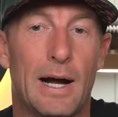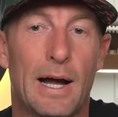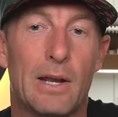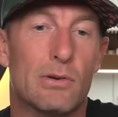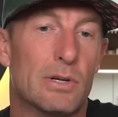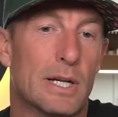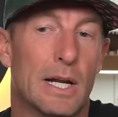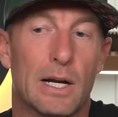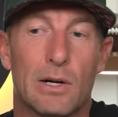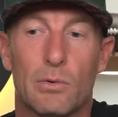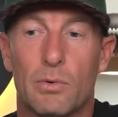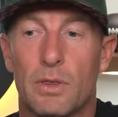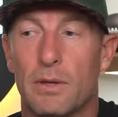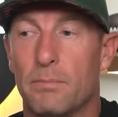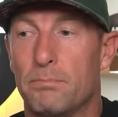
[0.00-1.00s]
I don't care
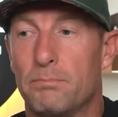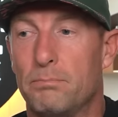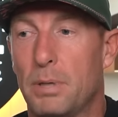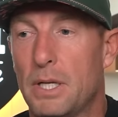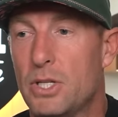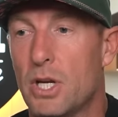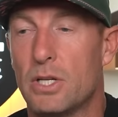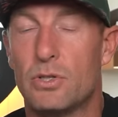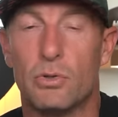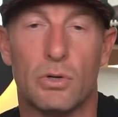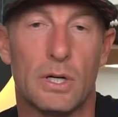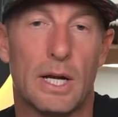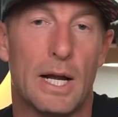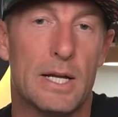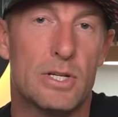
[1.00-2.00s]
when the PGA
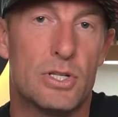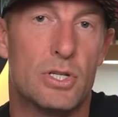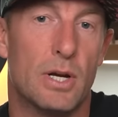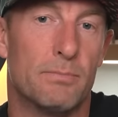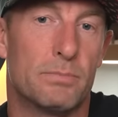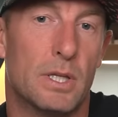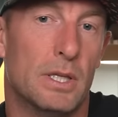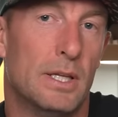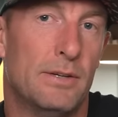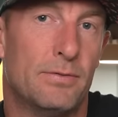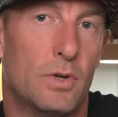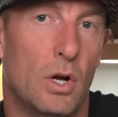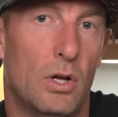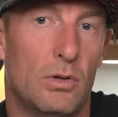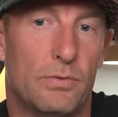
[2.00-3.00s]
Tour guys jump to
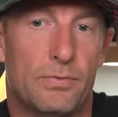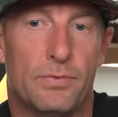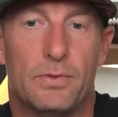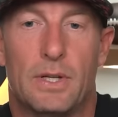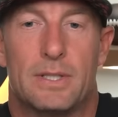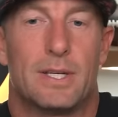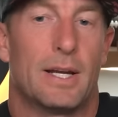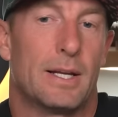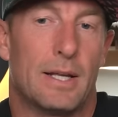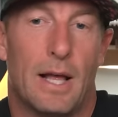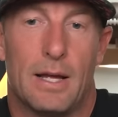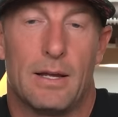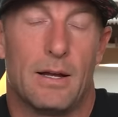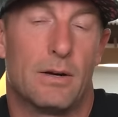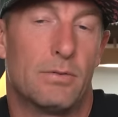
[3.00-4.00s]
LIV golf. It's like,
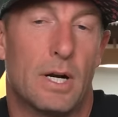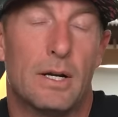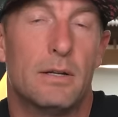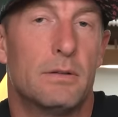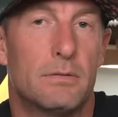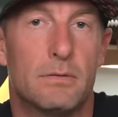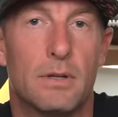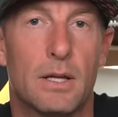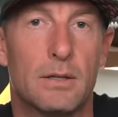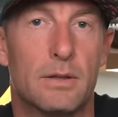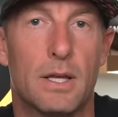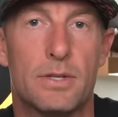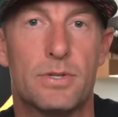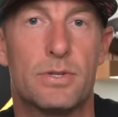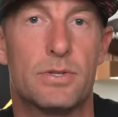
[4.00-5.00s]
"All right, like
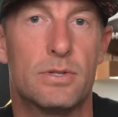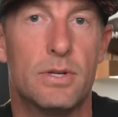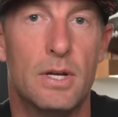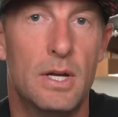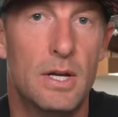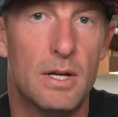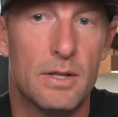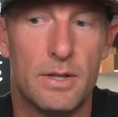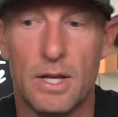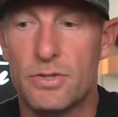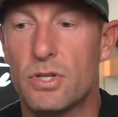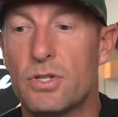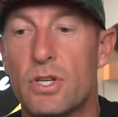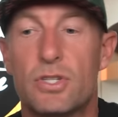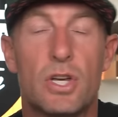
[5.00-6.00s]
that's
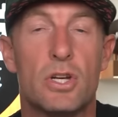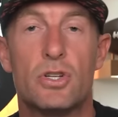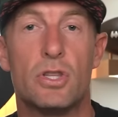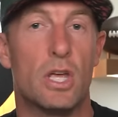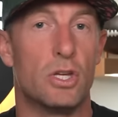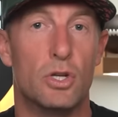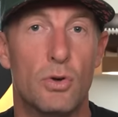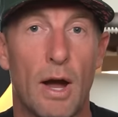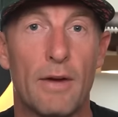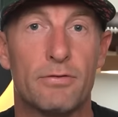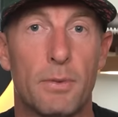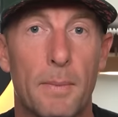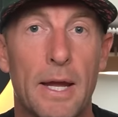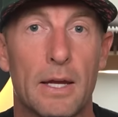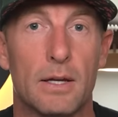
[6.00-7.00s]
that's a decision that you
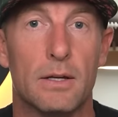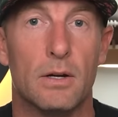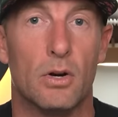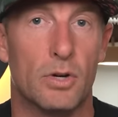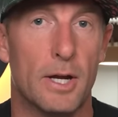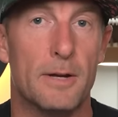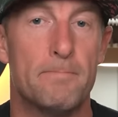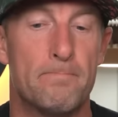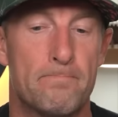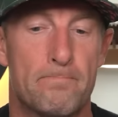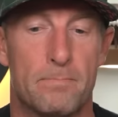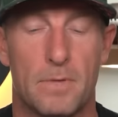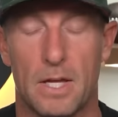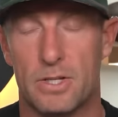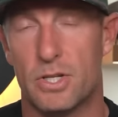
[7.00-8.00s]
have to make, okay?
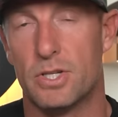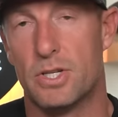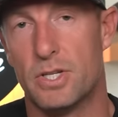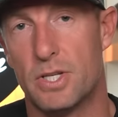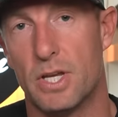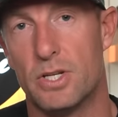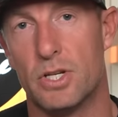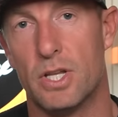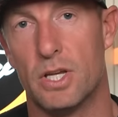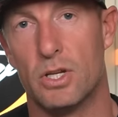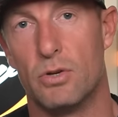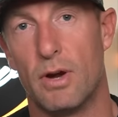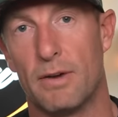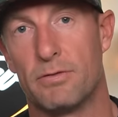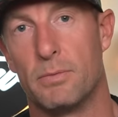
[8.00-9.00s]
That's a decision that
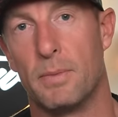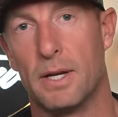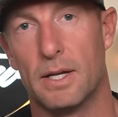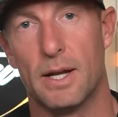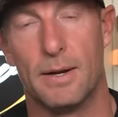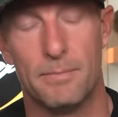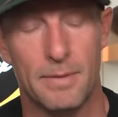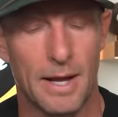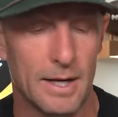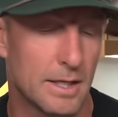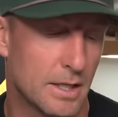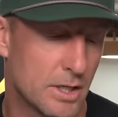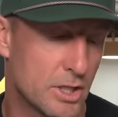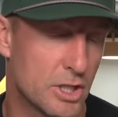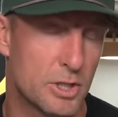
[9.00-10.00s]
you have to make. I'm not
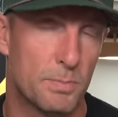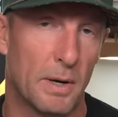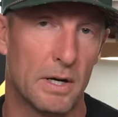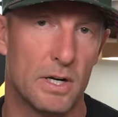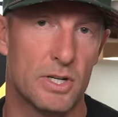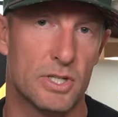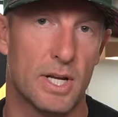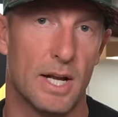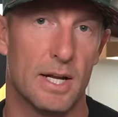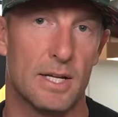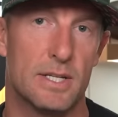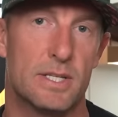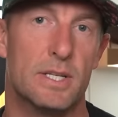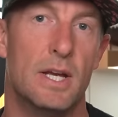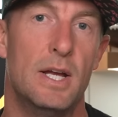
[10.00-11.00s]
going to disparage
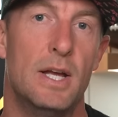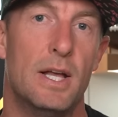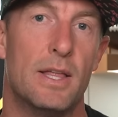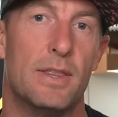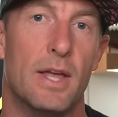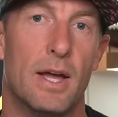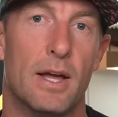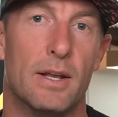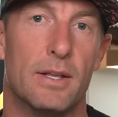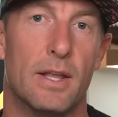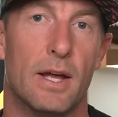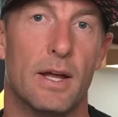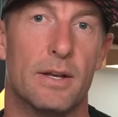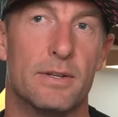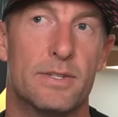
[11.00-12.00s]
guys that
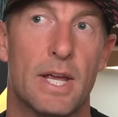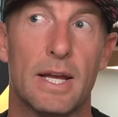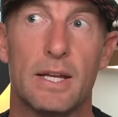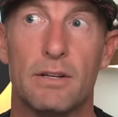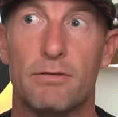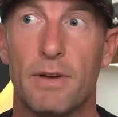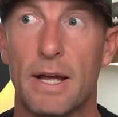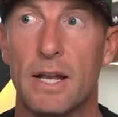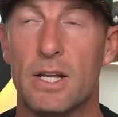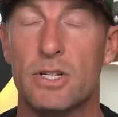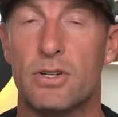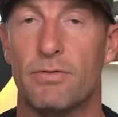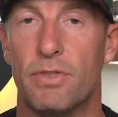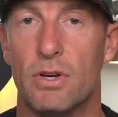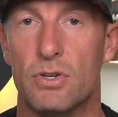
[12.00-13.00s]
that take
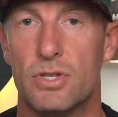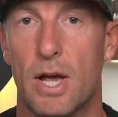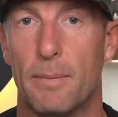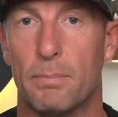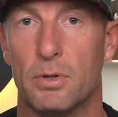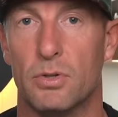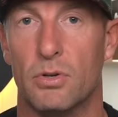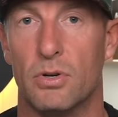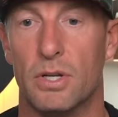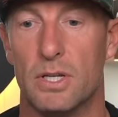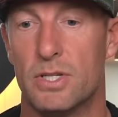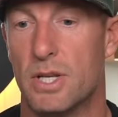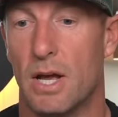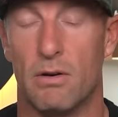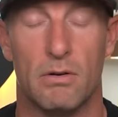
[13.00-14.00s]
advantage of those
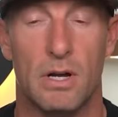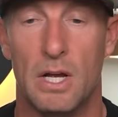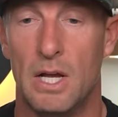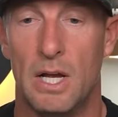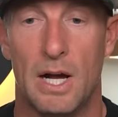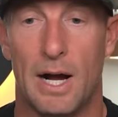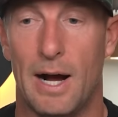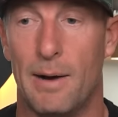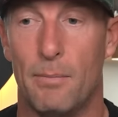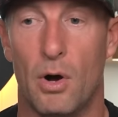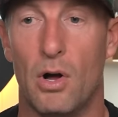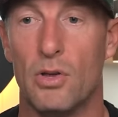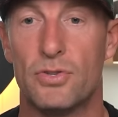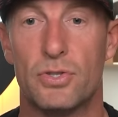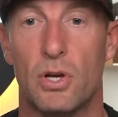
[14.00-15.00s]
opportunities. Now, I'm
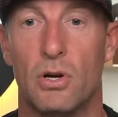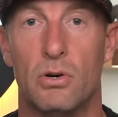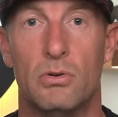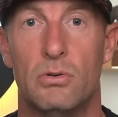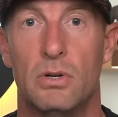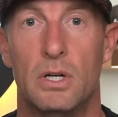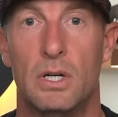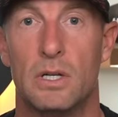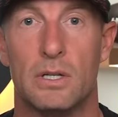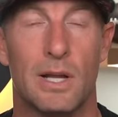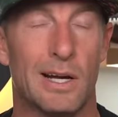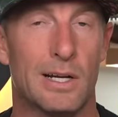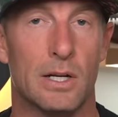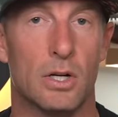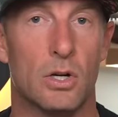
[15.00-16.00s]
also
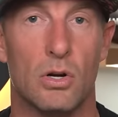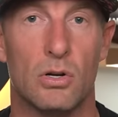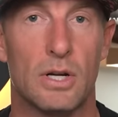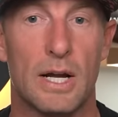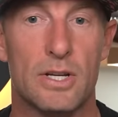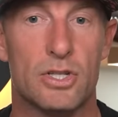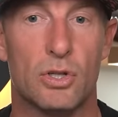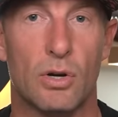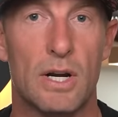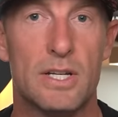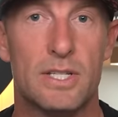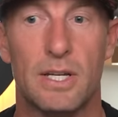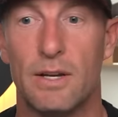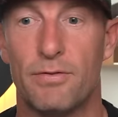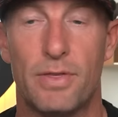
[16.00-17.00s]
not going to call guys
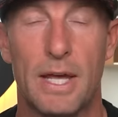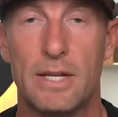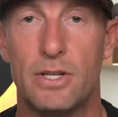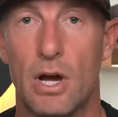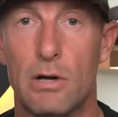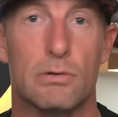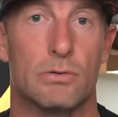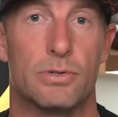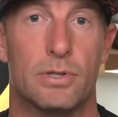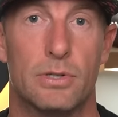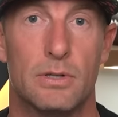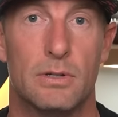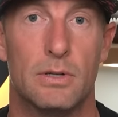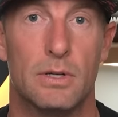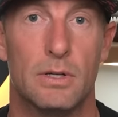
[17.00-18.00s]
crazy if they don't.